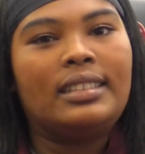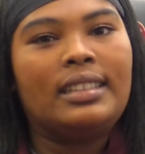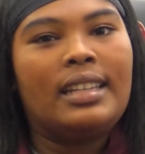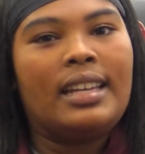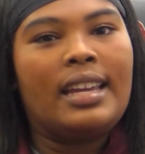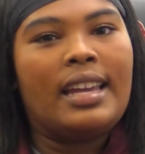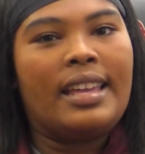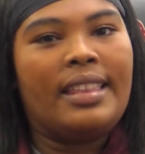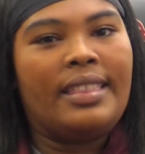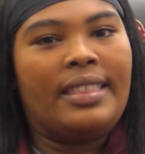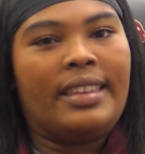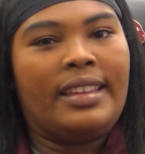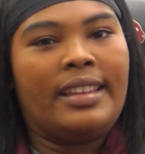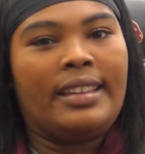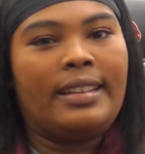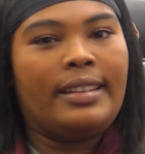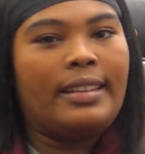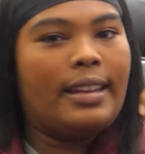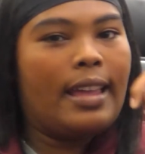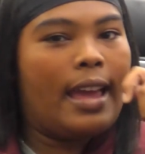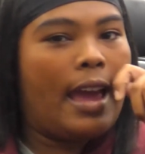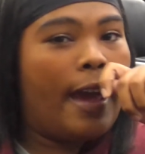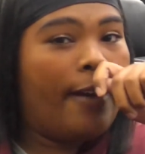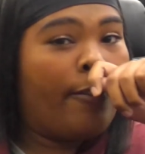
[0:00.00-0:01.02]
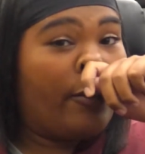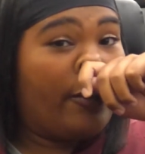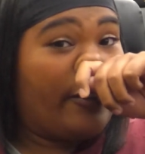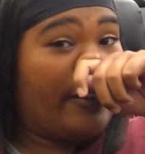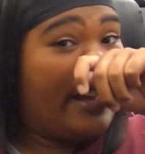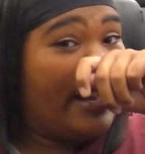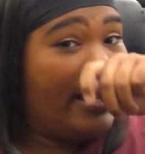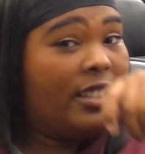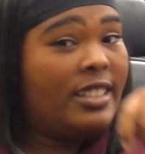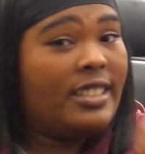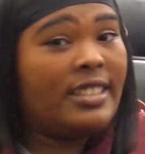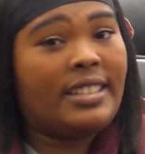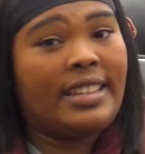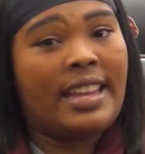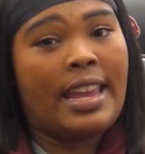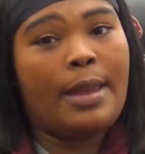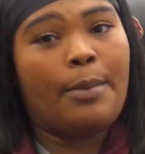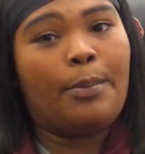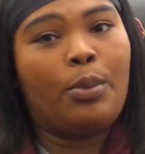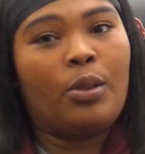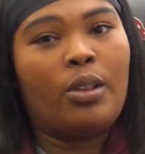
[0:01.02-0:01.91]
And then after that, game